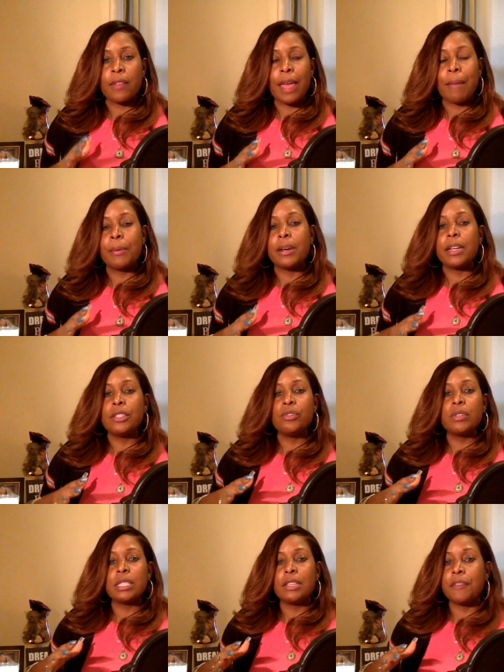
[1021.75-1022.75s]
of that because you
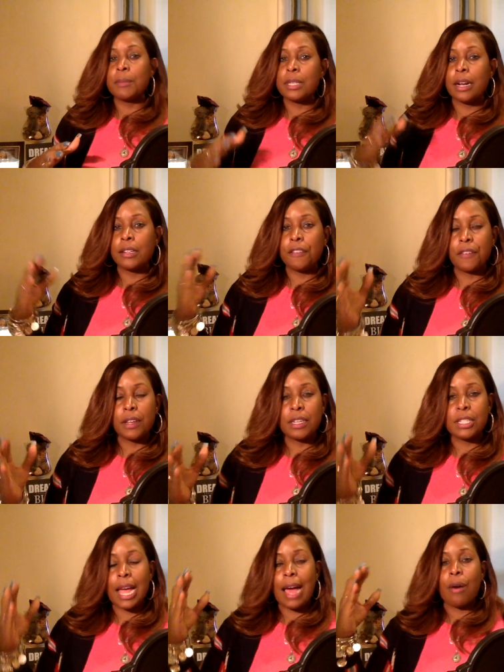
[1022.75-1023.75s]
can see from start to
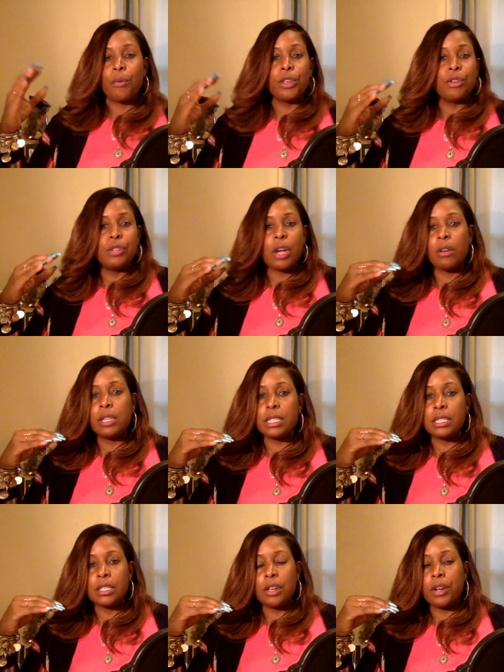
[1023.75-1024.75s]
finish how when you don't
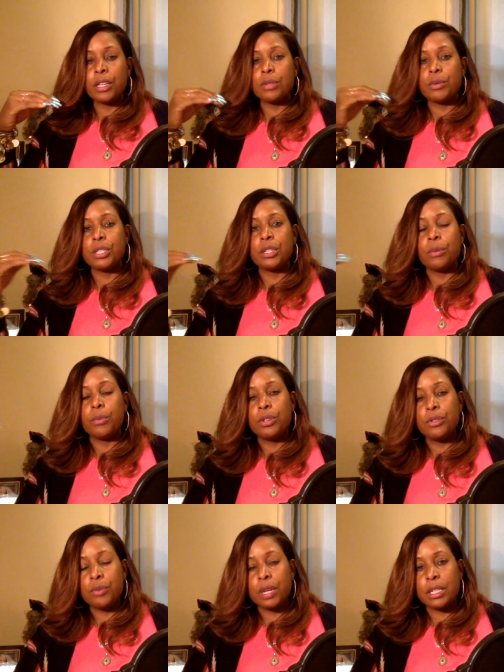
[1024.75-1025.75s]
listen to your intuition and when you
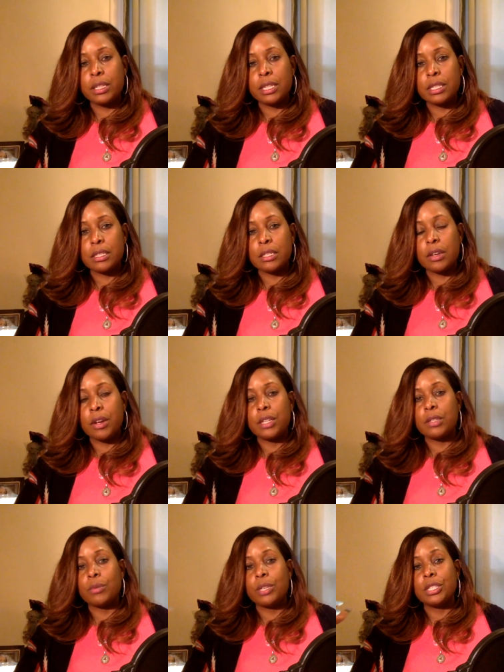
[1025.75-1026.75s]
do listen to your
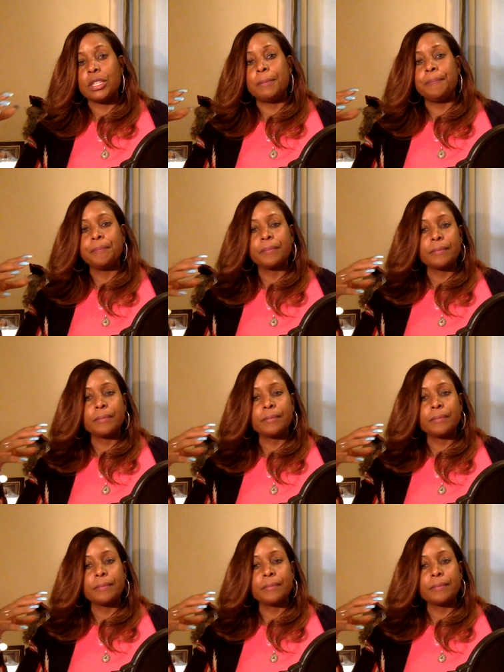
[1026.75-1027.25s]
intuition,